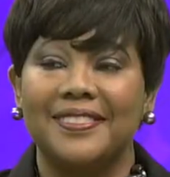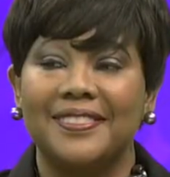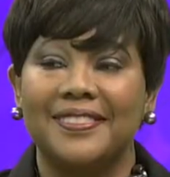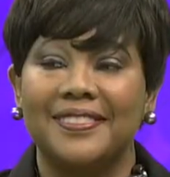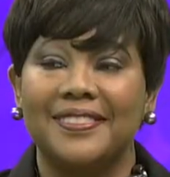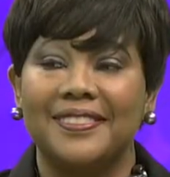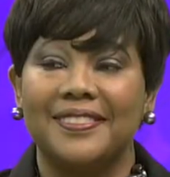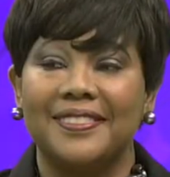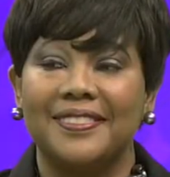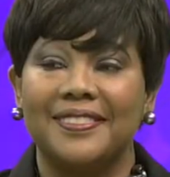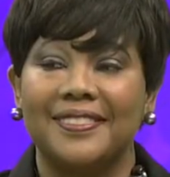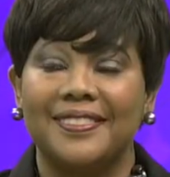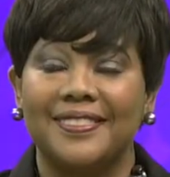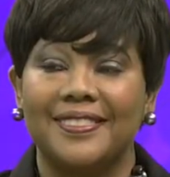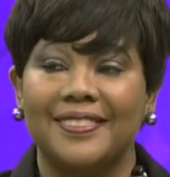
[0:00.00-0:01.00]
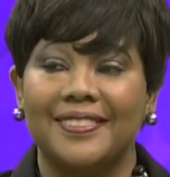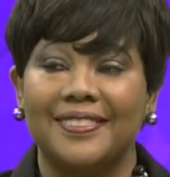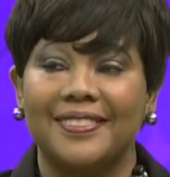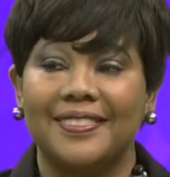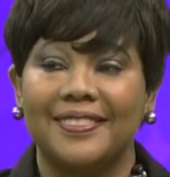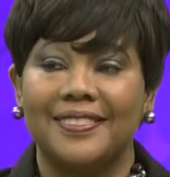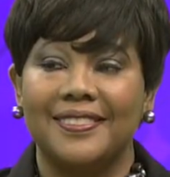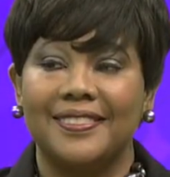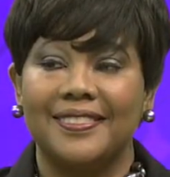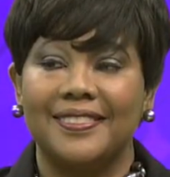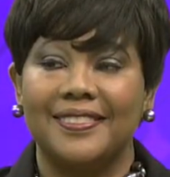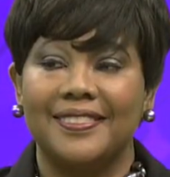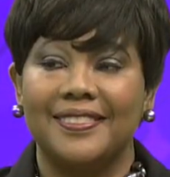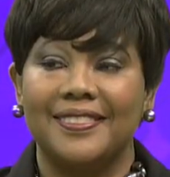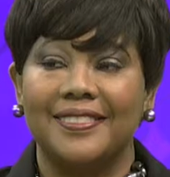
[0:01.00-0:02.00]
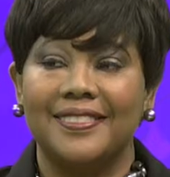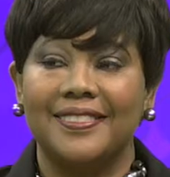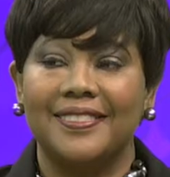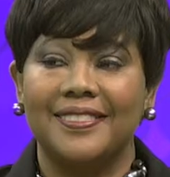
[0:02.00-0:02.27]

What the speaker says: Gail Crowder is a wife